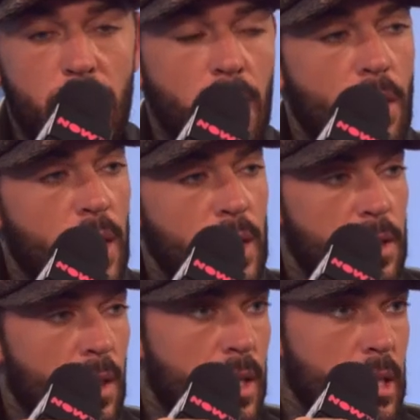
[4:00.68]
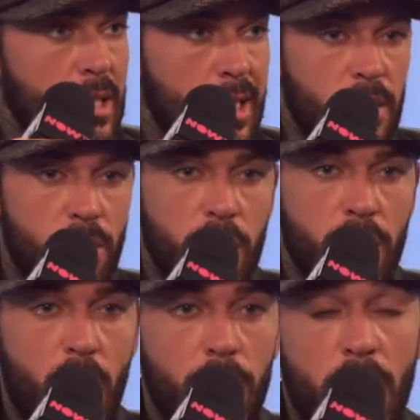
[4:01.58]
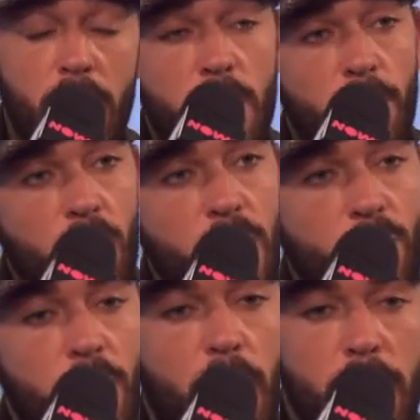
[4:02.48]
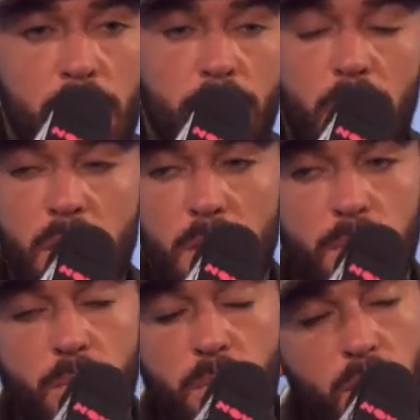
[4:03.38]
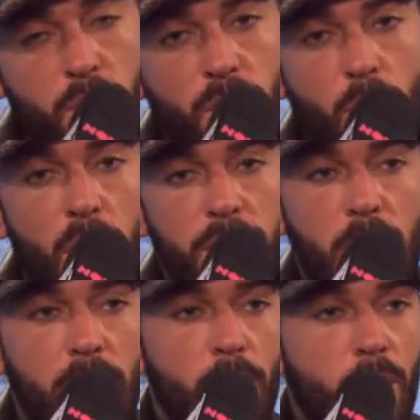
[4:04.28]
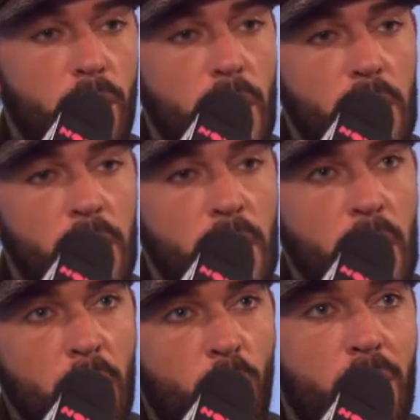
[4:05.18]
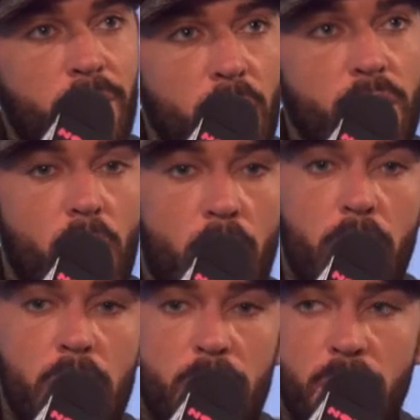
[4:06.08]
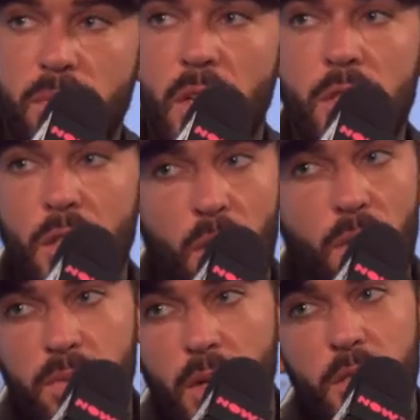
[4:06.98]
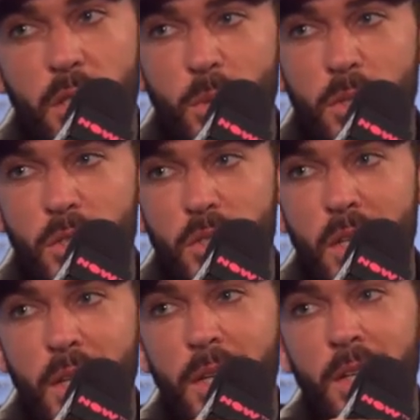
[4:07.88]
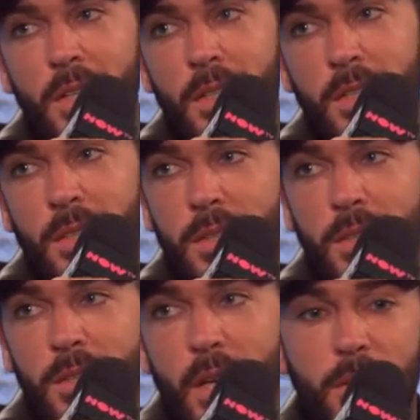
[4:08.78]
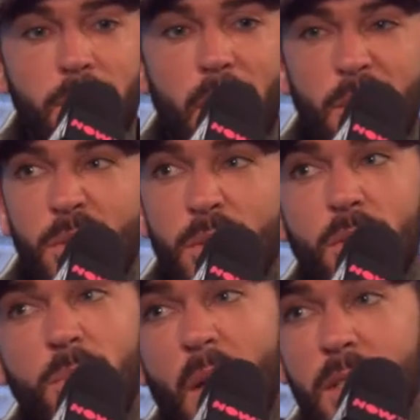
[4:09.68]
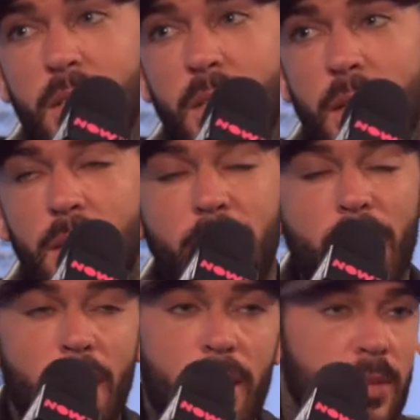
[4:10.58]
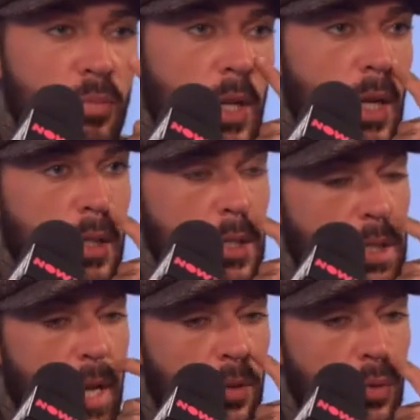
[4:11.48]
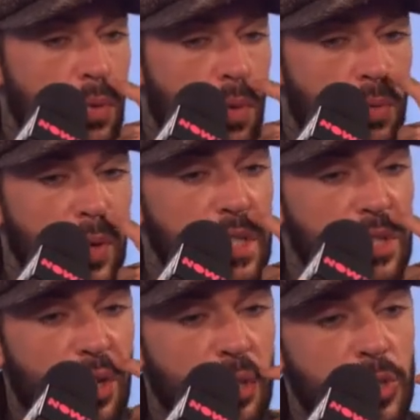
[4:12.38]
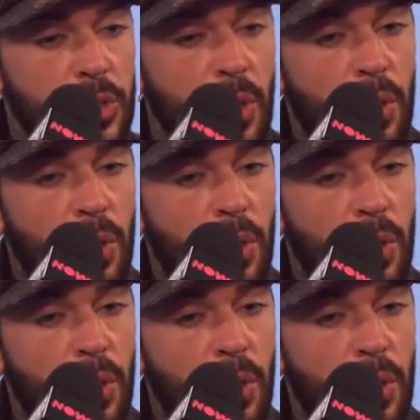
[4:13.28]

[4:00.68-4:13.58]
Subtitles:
thing, like it's like an accessory type thing. And to be honest with you, this is sort of what I've said in the book, is when I first got Ernest as a Frenchie, I got a Frenchie because they look good, basically. I didn't really understand or research